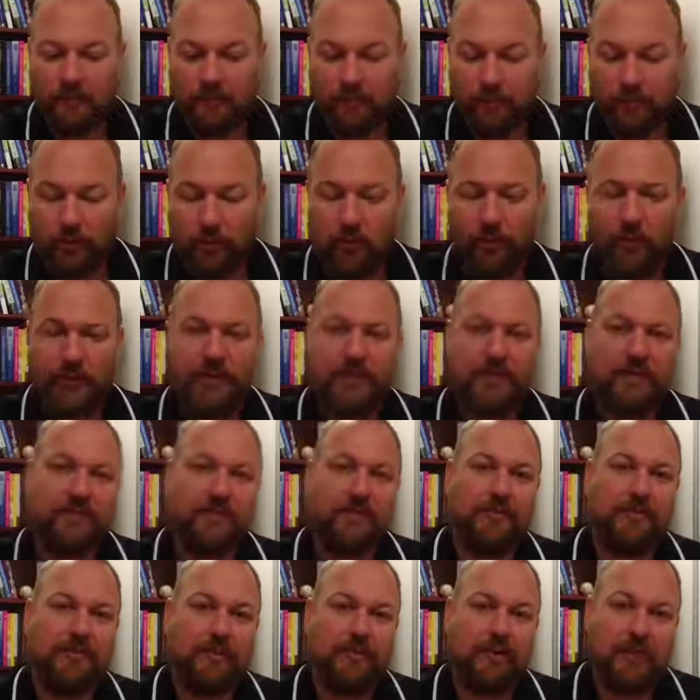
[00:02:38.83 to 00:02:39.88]
rolling out
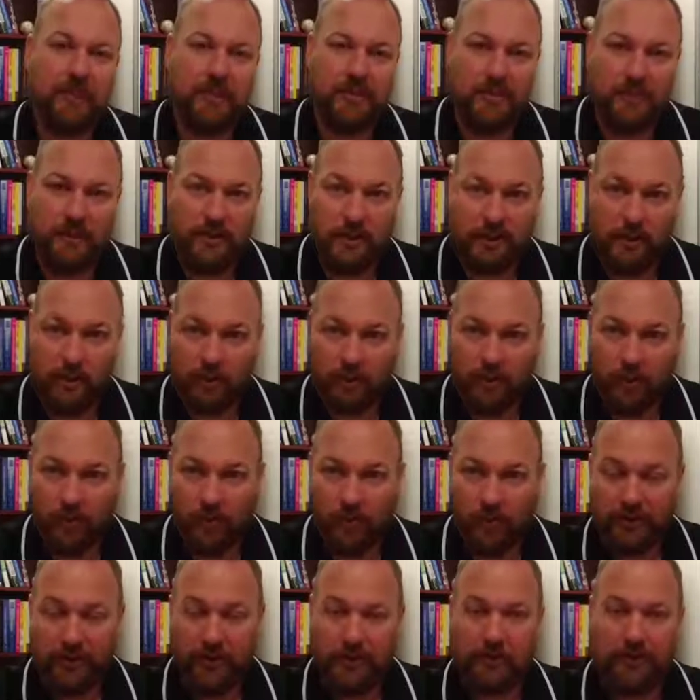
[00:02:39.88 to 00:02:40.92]
the foot,
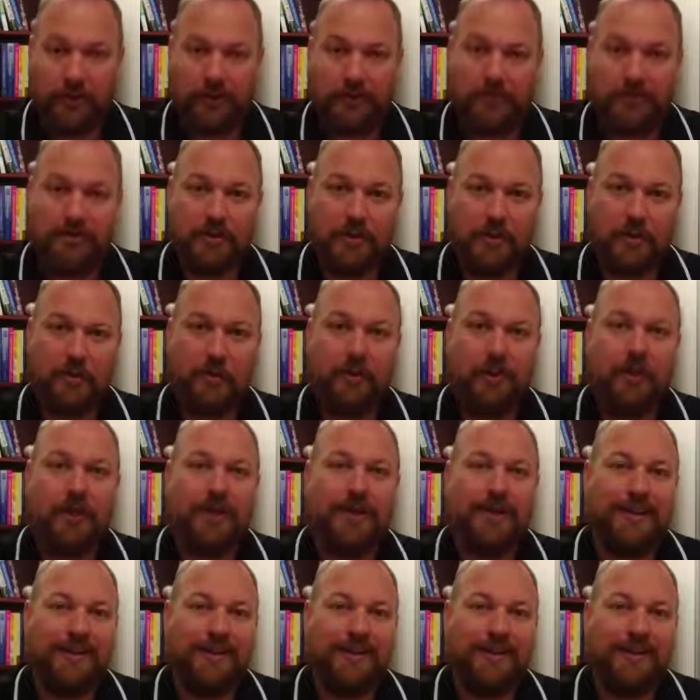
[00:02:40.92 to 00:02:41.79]
pulling up on the toe,